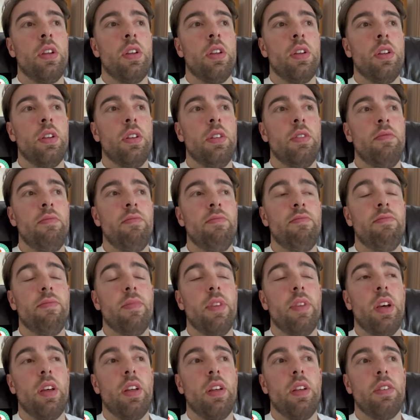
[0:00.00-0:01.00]
And
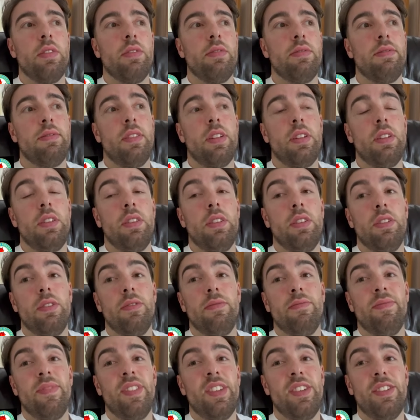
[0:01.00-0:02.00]
I don't know,
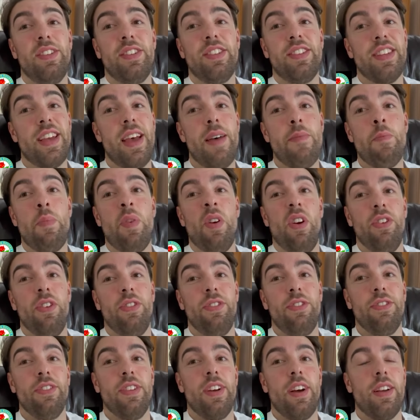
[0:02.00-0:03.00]
it's end
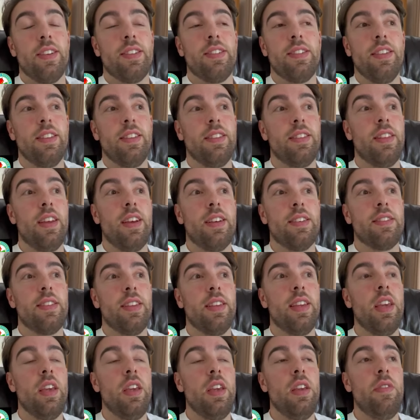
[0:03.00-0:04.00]
product. That's the that's the
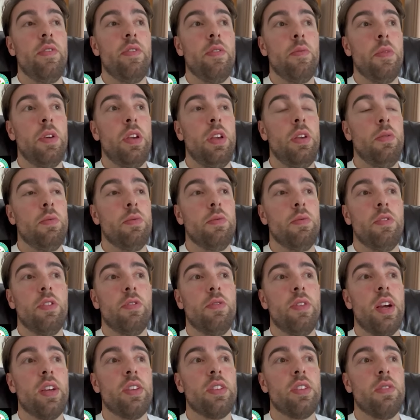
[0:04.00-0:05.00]
key for me. The
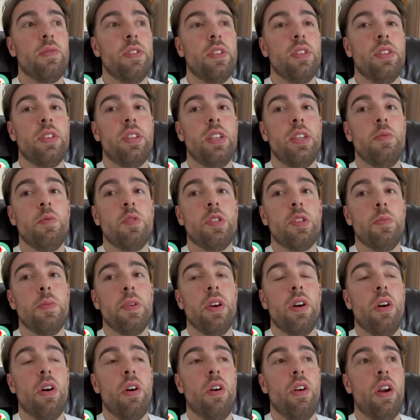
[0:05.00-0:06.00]
rest of it seems to be
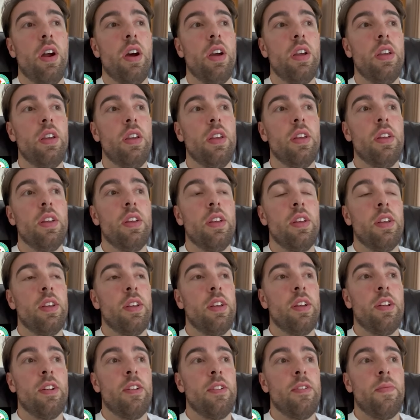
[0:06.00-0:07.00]
all right.
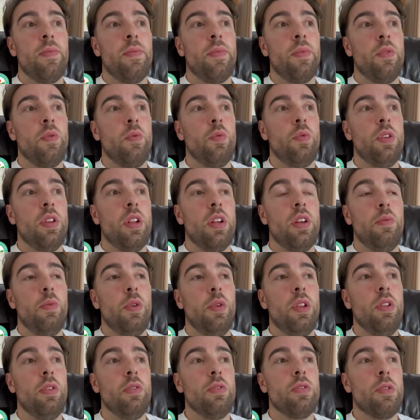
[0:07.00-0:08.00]
We like we
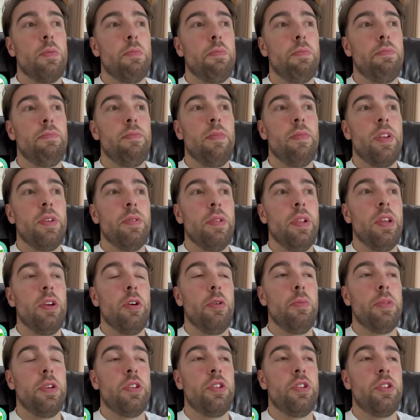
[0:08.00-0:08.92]
looked to. a little bit